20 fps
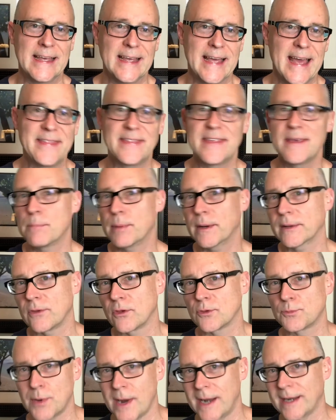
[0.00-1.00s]
and then bring those
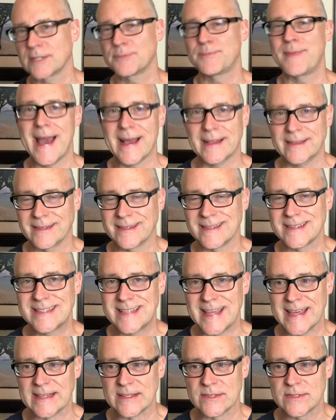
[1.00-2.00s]
products back to the
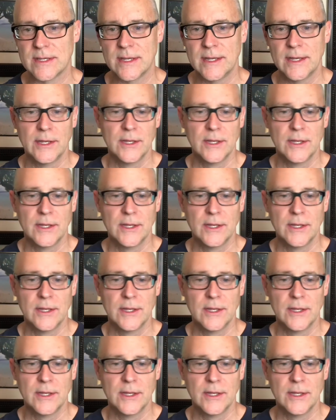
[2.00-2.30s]
States.